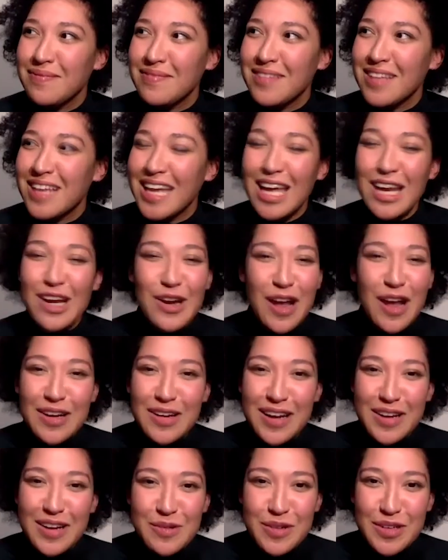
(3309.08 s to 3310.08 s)
I,
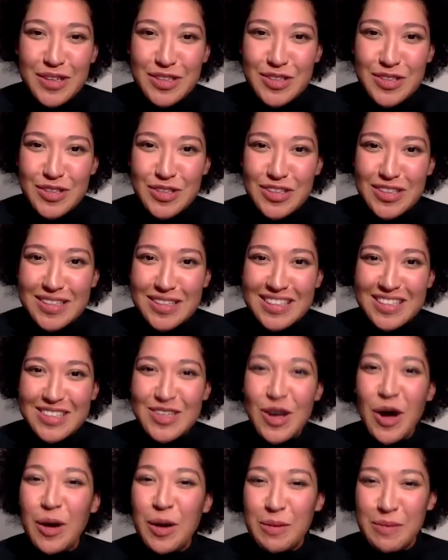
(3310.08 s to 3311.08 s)
I don't want to
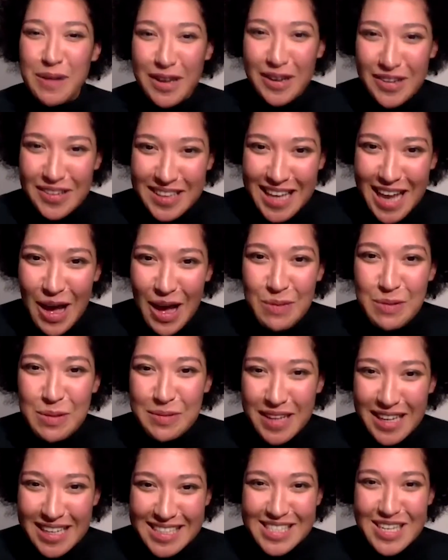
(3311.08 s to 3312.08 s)
talk about it, the album
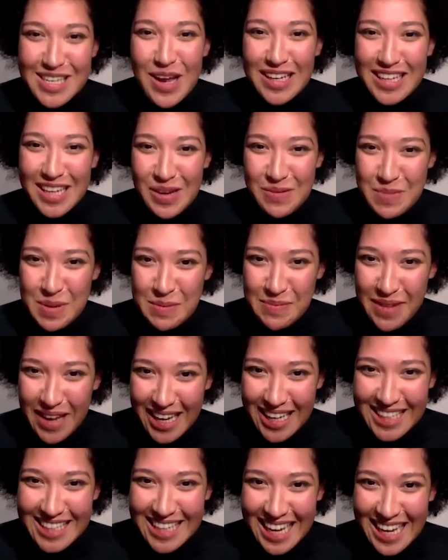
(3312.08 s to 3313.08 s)
that has not yet been
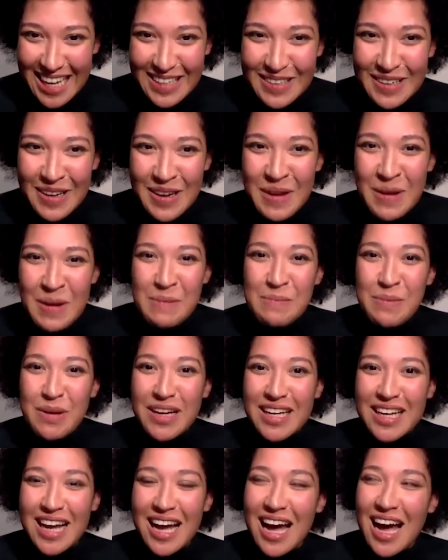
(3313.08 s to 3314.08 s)
made yet. Right.
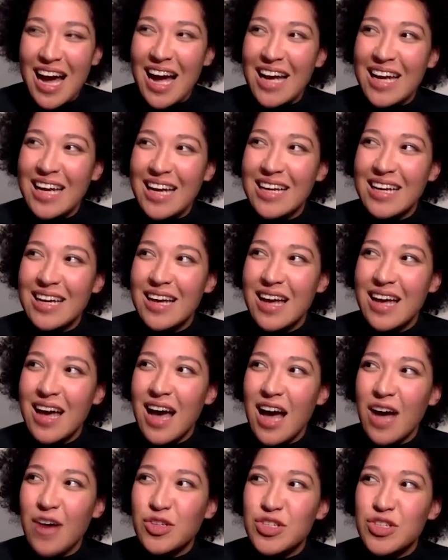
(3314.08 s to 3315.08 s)
But I
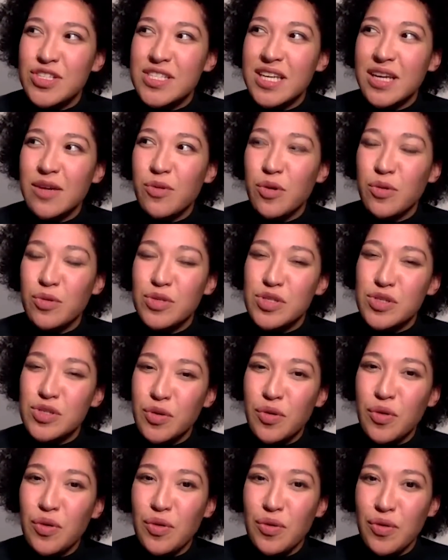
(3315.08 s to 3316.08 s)
I'll just say what was so
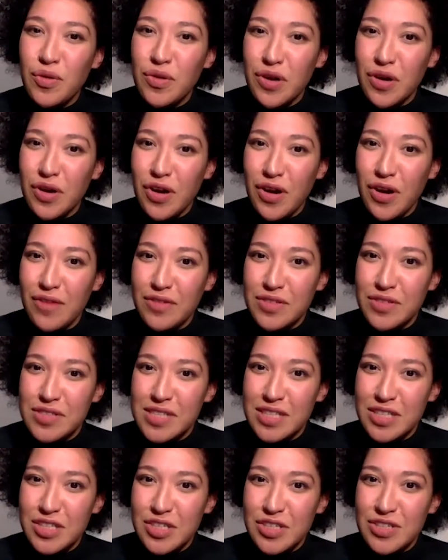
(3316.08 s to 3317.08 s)
cool in our
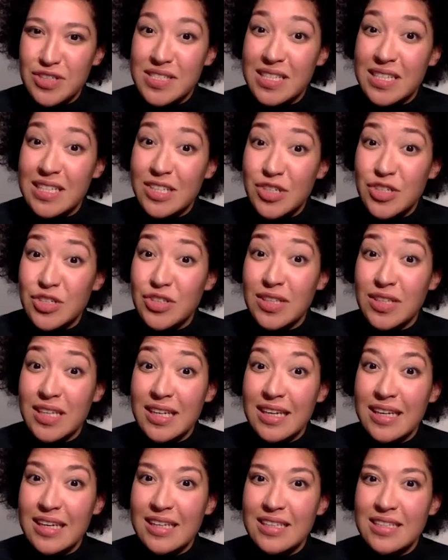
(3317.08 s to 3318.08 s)
conversations
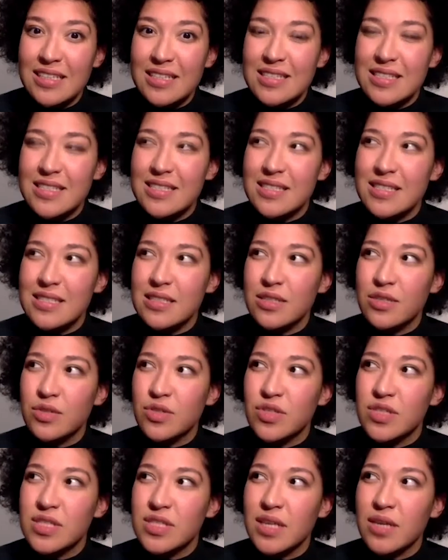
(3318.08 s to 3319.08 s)
initially is you
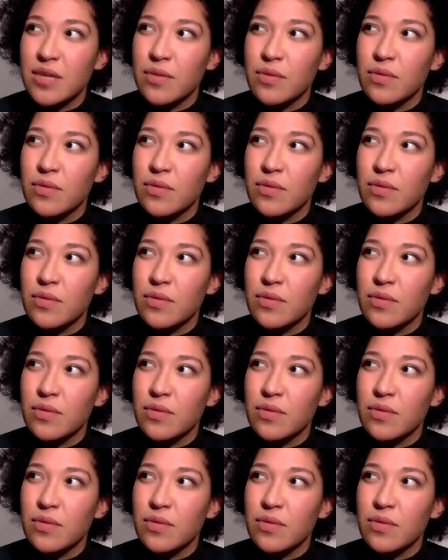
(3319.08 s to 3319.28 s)
just said,